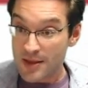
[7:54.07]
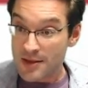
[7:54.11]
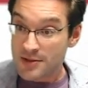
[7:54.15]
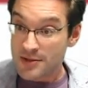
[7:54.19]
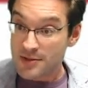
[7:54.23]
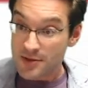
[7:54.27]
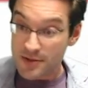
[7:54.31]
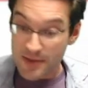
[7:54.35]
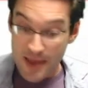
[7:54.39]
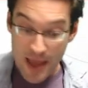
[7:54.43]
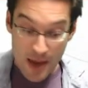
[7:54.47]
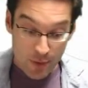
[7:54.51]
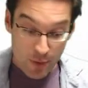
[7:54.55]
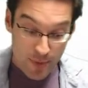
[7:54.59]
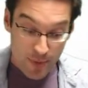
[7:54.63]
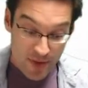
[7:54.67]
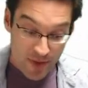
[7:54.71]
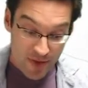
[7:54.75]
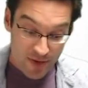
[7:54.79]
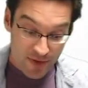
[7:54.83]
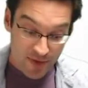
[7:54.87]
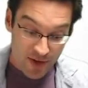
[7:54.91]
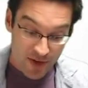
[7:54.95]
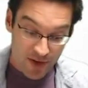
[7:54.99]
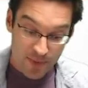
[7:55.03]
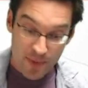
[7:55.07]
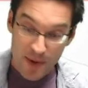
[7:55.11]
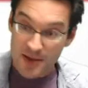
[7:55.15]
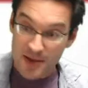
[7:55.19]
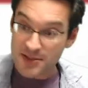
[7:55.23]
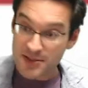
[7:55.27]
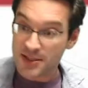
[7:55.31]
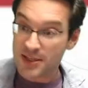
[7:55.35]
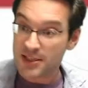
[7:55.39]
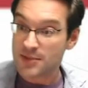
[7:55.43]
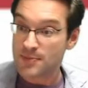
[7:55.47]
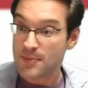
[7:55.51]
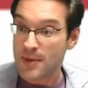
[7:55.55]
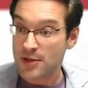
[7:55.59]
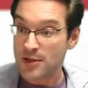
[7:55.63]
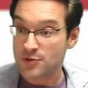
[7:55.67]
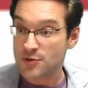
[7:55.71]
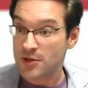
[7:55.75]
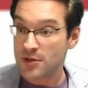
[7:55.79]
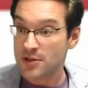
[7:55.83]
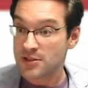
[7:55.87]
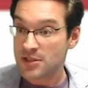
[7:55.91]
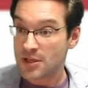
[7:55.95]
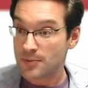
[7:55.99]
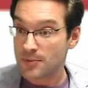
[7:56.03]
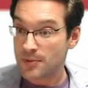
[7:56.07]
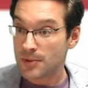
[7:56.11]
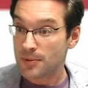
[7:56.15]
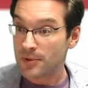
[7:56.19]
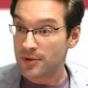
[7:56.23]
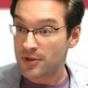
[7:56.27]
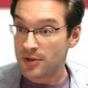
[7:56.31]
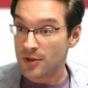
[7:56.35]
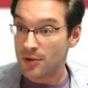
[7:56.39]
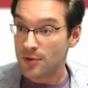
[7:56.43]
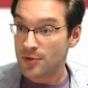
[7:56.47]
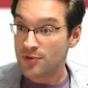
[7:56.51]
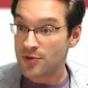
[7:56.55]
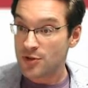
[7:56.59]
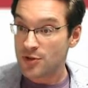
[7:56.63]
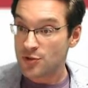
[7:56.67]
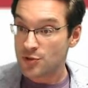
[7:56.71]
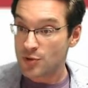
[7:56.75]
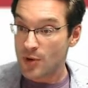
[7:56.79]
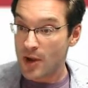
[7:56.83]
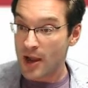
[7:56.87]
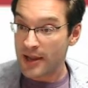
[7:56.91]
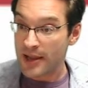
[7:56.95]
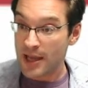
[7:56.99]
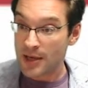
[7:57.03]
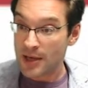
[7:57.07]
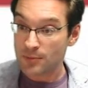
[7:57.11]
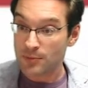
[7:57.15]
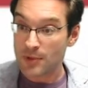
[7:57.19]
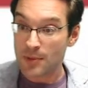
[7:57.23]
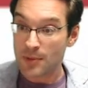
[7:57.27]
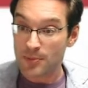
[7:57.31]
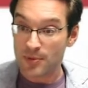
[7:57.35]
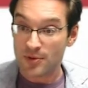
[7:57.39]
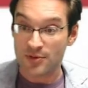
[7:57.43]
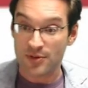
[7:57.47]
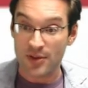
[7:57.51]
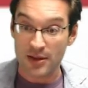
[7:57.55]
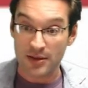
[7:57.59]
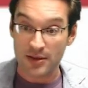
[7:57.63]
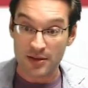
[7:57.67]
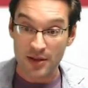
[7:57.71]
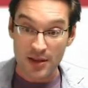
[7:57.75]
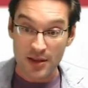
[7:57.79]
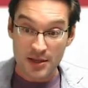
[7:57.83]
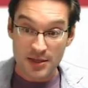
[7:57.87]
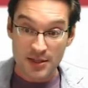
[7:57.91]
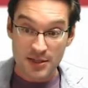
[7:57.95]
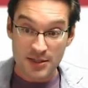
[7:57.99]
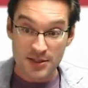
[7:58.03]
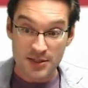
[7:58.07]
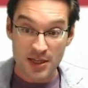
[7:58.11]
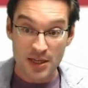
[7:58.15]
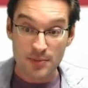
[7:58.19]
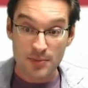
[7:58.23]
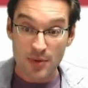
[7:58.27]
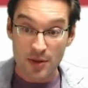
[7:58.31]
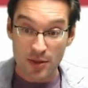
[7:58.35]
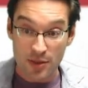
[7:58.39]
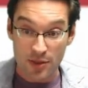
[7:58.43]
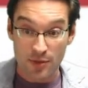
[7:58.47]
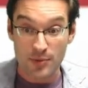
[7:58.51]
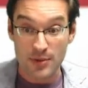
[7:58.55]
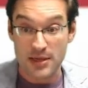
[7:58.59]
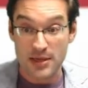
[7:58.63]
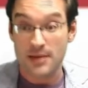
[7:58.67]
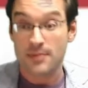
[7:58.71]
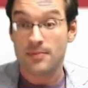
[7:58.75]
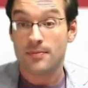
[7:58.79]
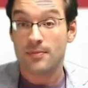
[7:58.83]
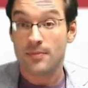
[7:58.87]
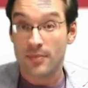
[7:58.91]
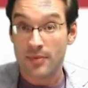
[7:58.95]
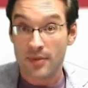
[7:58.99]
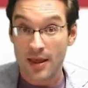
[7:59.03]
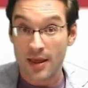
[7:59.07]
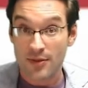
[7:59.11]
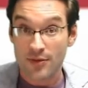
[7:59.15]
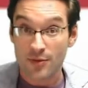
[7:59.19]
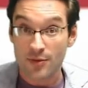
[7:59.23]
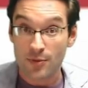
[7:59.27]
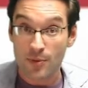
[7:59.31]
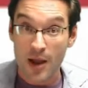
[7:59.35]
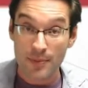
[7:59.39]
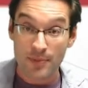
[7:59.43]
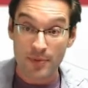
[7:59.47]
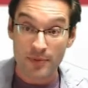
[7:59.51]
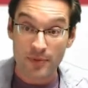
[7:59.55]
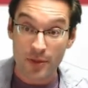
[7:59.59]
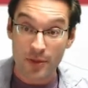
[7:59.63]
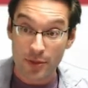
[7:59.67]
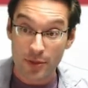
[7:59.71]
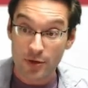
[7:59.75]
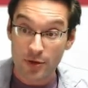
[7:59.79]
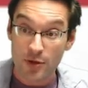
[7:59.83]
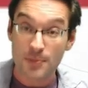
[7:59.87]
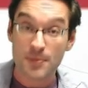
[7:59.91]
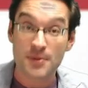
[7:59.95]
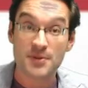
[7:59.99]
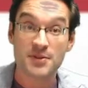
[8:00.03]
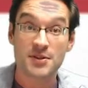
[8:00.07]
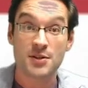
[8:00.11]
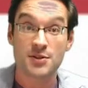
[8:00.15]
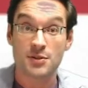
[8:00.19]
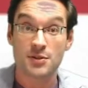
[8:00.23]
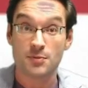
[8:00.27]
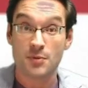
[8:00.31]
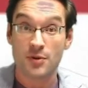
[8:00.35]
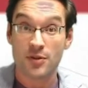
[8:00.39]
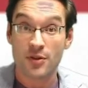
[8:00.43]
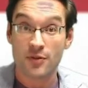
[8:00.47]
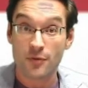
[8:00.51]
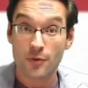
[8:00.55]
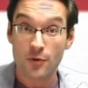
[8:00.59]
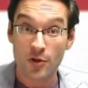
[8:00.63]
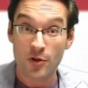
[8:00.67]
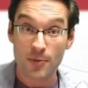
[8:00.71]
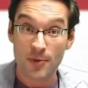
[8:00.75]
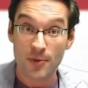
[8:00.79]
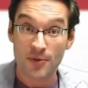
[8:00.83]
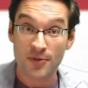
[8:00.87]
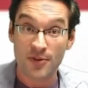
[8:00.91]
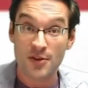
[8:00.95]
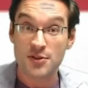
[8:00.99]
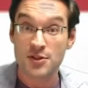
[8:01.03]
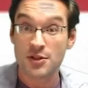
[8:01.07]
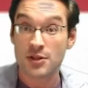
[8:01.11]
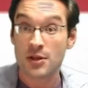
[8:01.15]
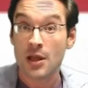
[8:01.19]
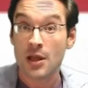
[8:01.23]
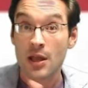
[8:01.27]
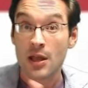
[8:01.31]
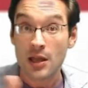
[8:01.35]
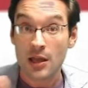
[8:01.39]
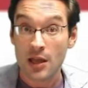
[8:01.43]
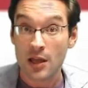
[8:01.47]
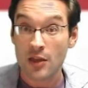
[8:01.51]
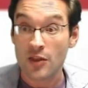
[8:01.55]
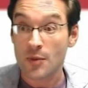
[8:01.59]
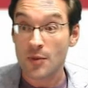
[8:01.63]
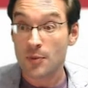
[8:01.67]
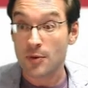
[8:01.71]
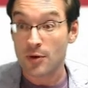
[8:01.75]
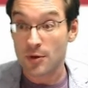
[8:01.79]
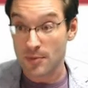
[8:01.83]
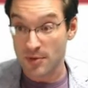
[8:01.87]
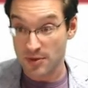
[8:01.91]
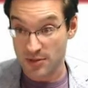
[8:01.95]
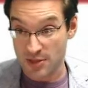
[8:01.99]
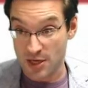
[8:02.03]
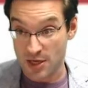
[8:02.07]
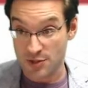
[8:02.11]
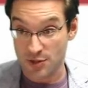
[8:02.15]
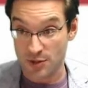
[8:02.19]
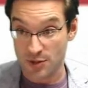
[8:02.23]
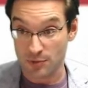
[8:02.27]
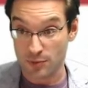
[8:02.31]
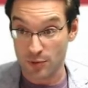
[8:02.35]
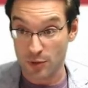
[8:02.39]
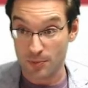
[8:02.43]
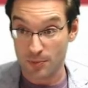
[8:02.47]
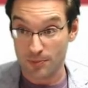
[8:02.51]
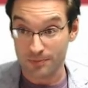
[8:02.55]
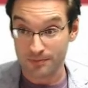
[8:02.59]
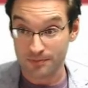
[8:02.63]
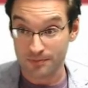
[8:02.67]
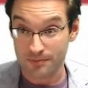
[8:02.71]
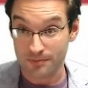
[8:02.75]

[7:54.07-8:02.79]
So that will be the 6x6 matrix that we will use to try and represent sigma 3, that swap of the third position with the fourth position in the permutation group.